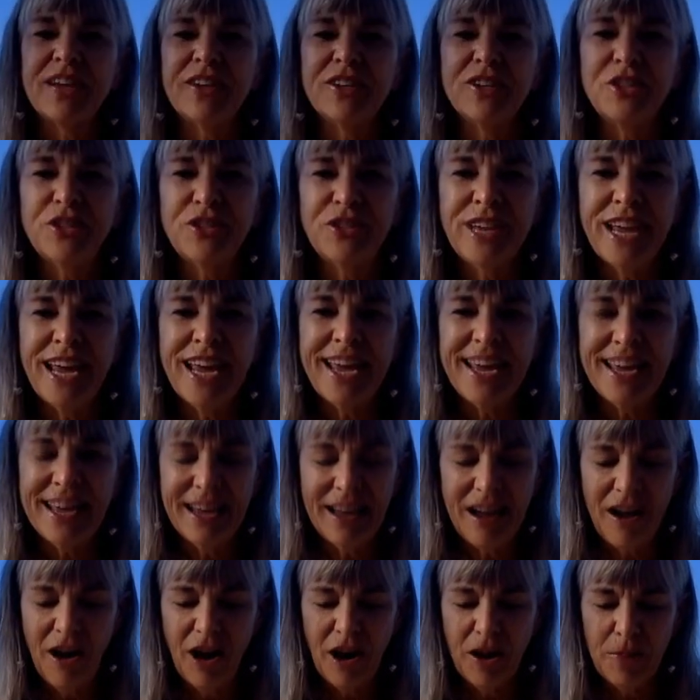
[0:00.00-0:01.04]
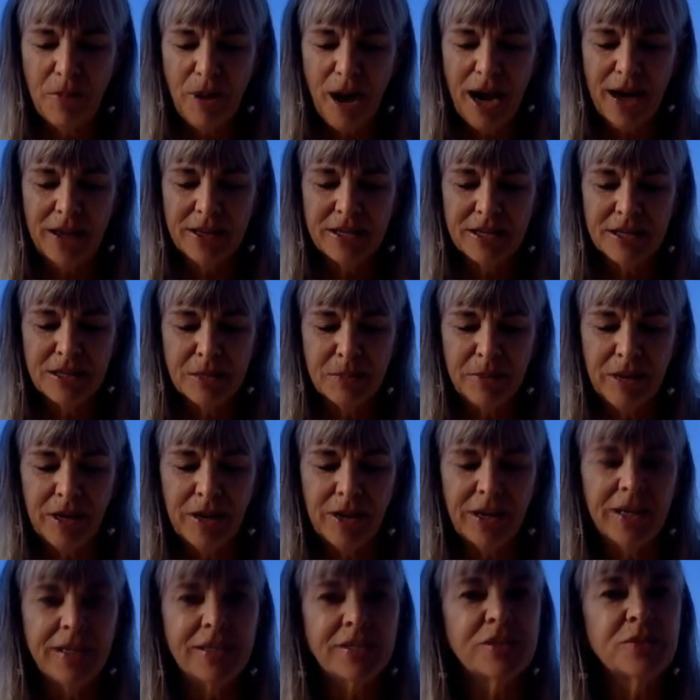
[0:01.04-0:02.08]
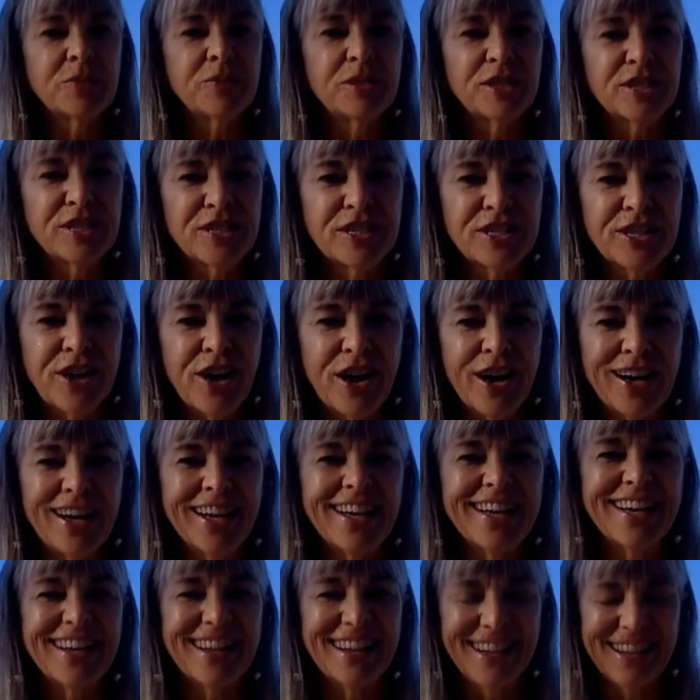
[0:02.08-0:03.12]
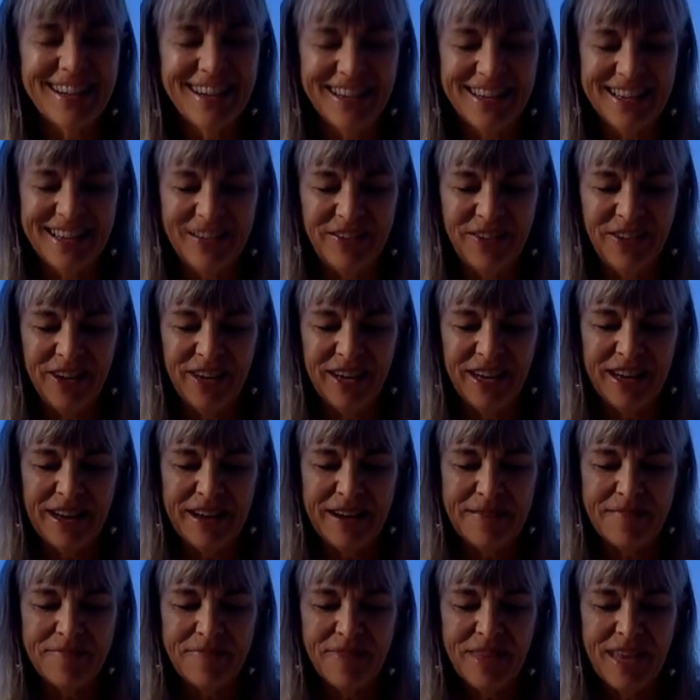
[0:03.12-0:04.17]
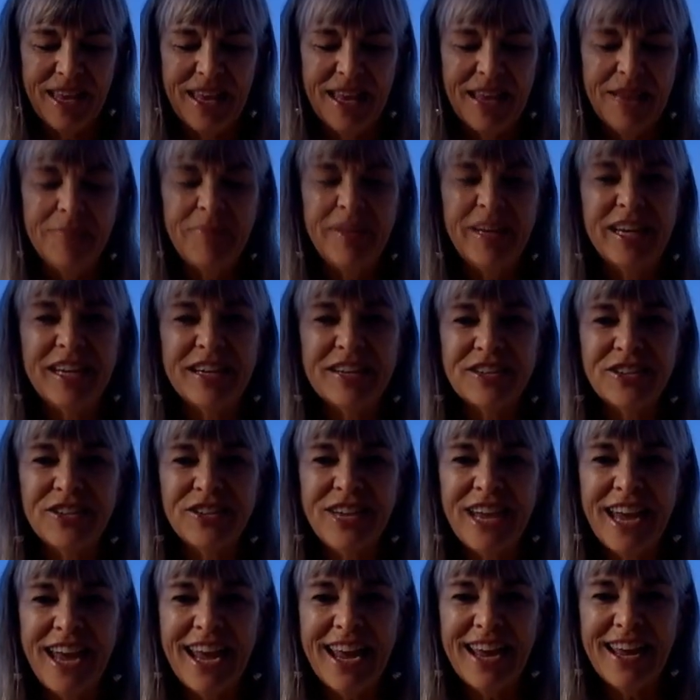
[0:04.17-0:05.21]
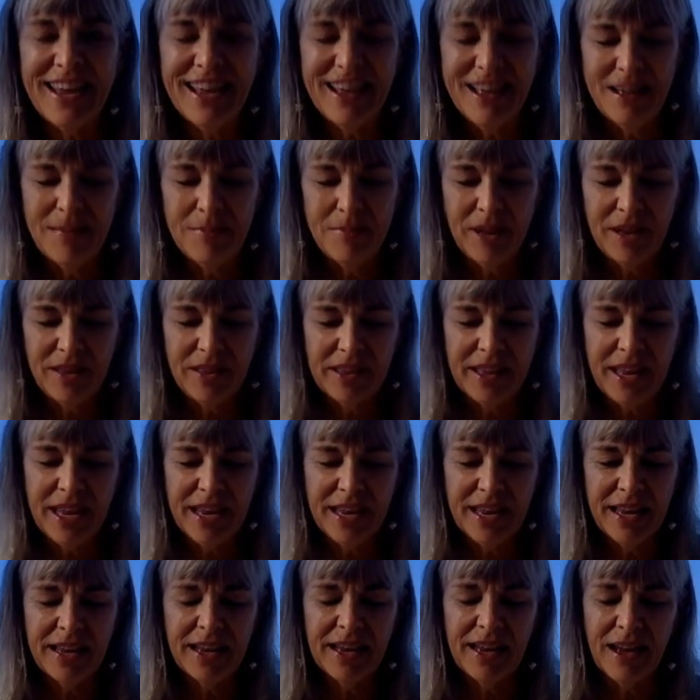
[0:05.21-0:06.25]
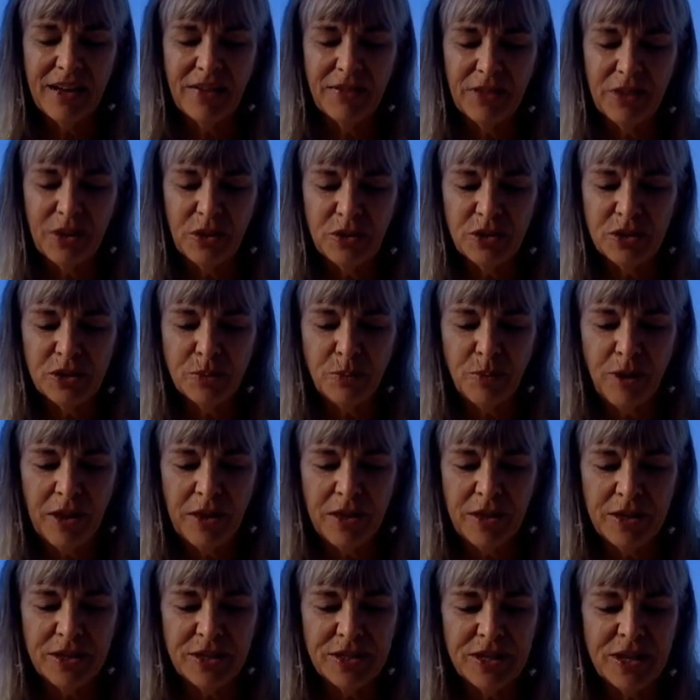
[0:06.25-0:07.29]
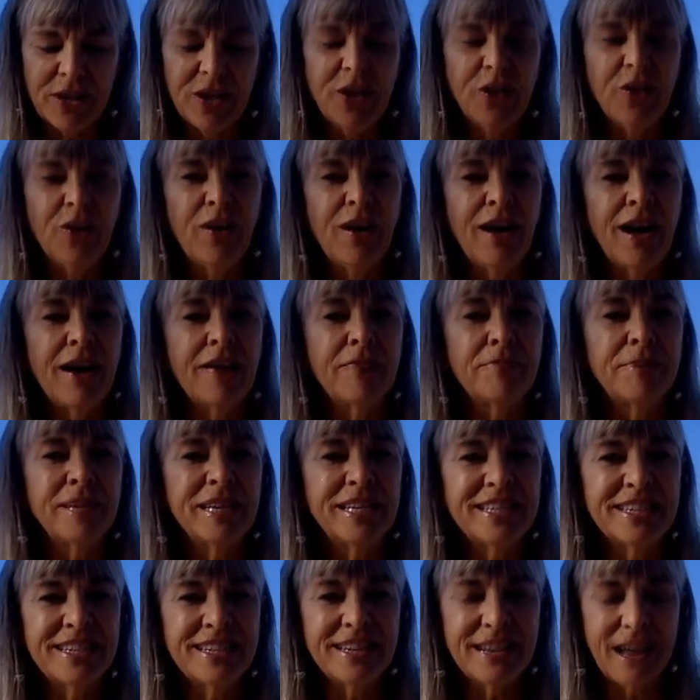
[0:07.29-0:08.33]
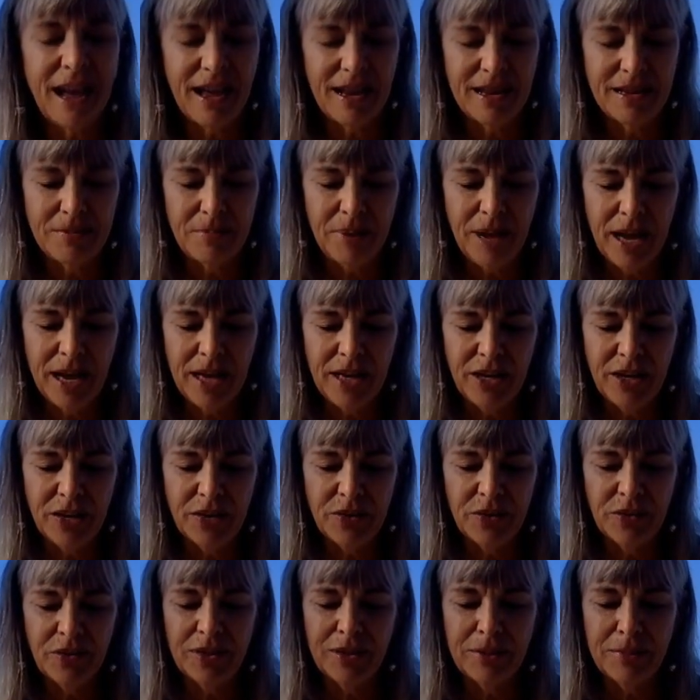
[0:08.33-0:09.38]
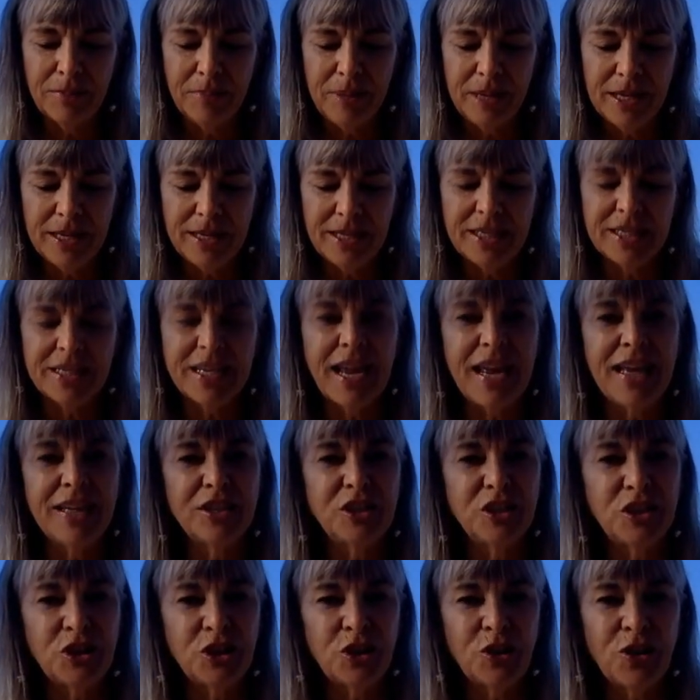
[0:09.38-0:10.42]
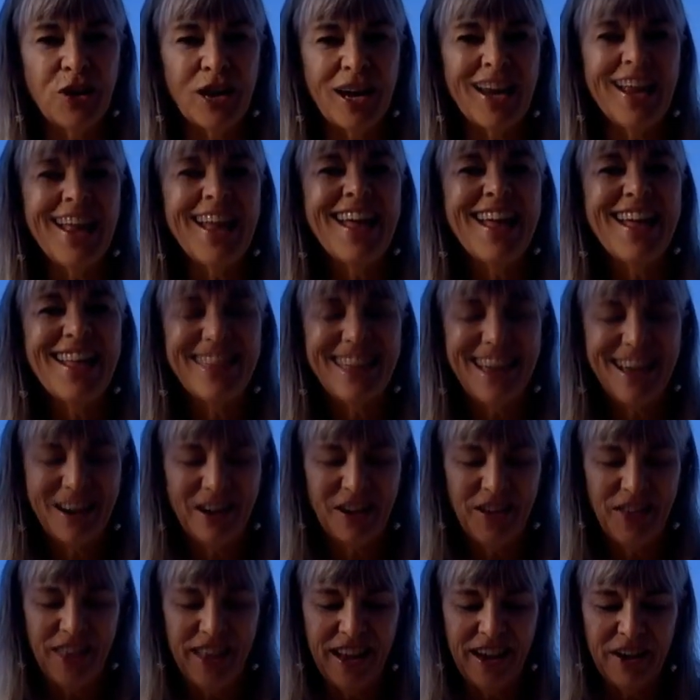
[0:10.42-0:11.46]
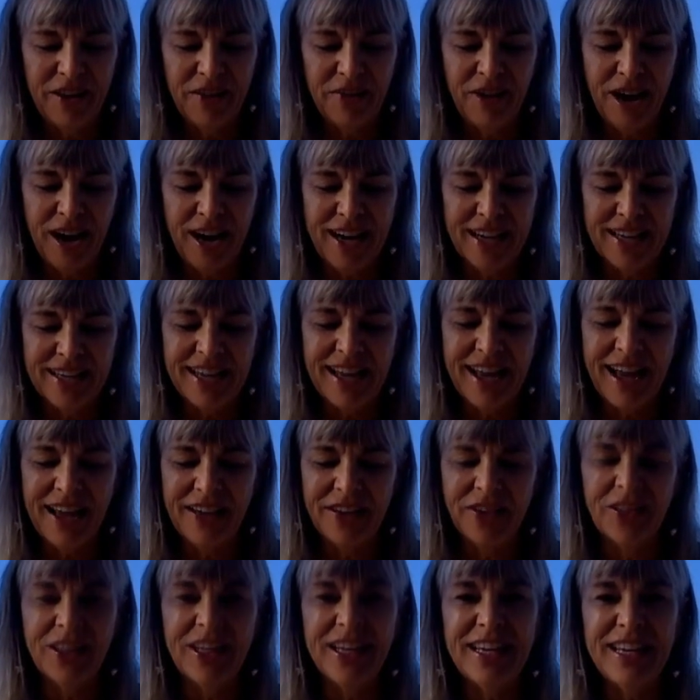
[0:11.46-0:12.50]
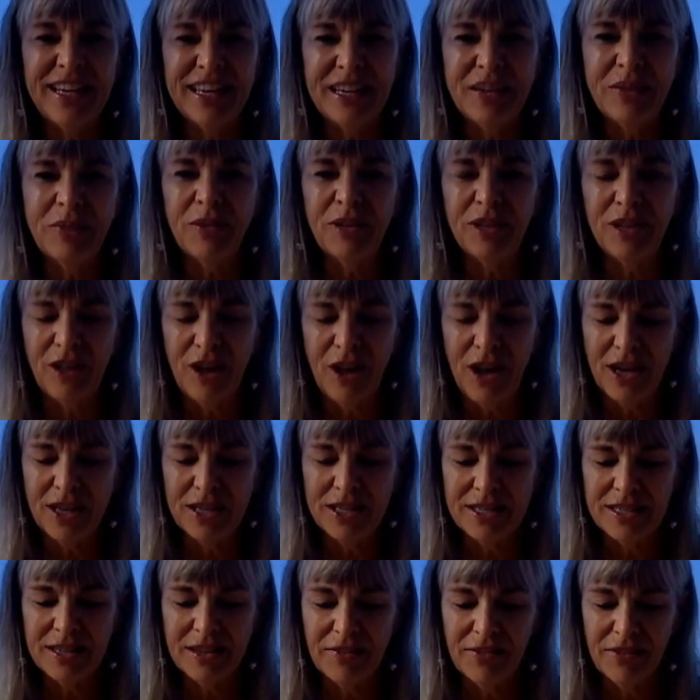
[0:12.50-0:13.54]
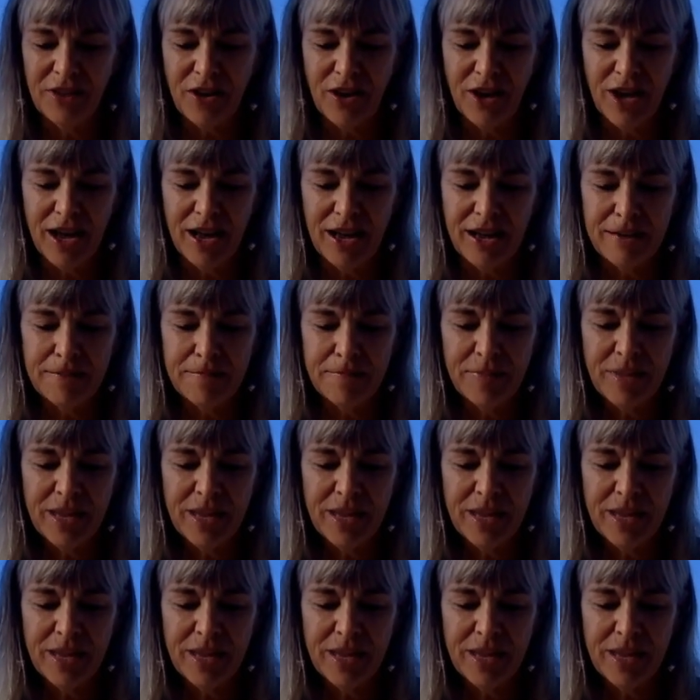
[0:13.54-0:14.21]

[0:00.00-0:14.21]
Today, our practice periods will start a little differently. Begin today by thinking of those brothers who have been denied by you the peace and joy that are their right under the equal laws of God.